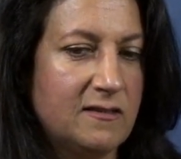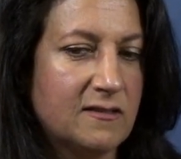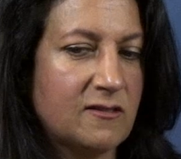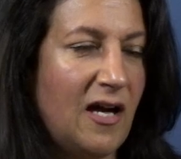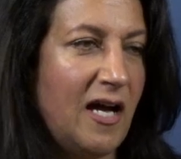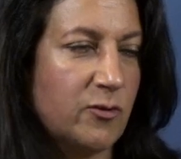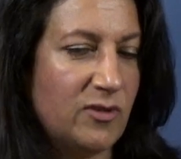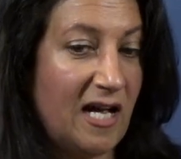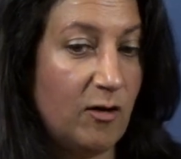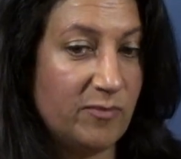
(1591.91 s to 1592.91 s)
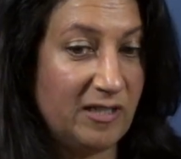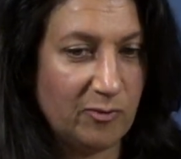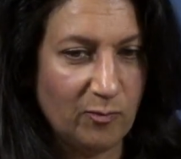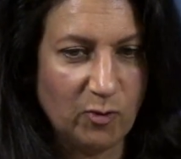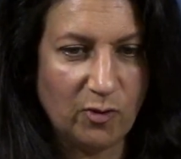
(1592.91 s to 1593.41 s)
So how do we help
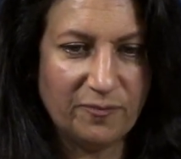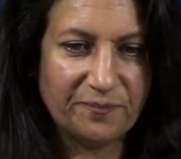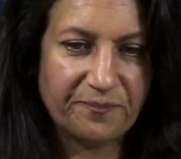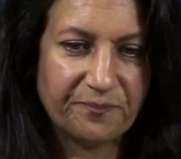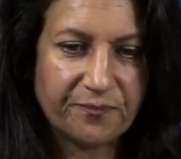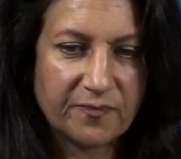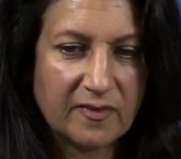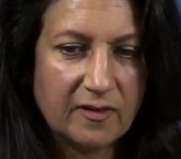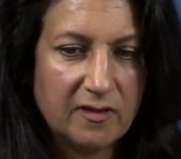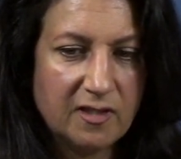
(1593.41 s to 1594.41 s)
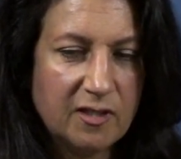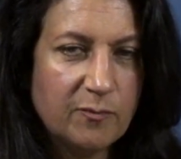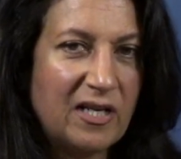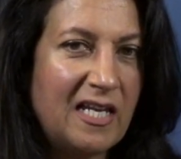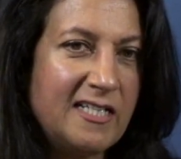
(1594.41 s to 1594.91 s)
people more?
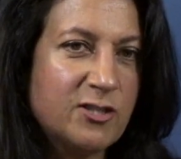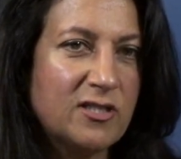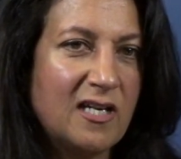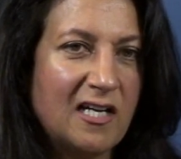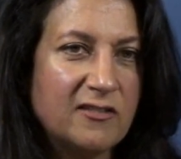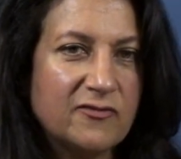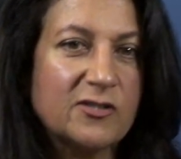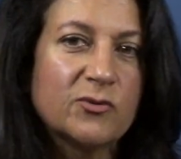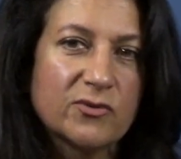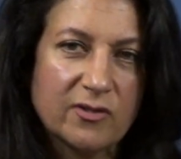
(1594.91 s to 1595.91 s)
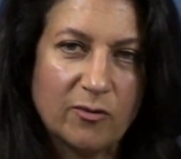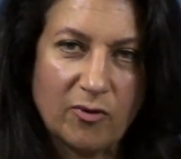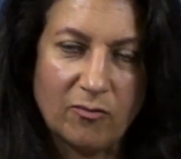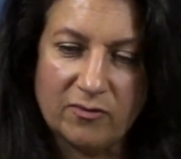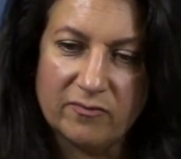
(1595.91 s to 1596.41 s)
But later in life, it's also a
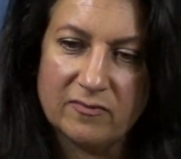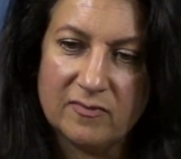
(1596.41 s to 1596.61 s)
problem.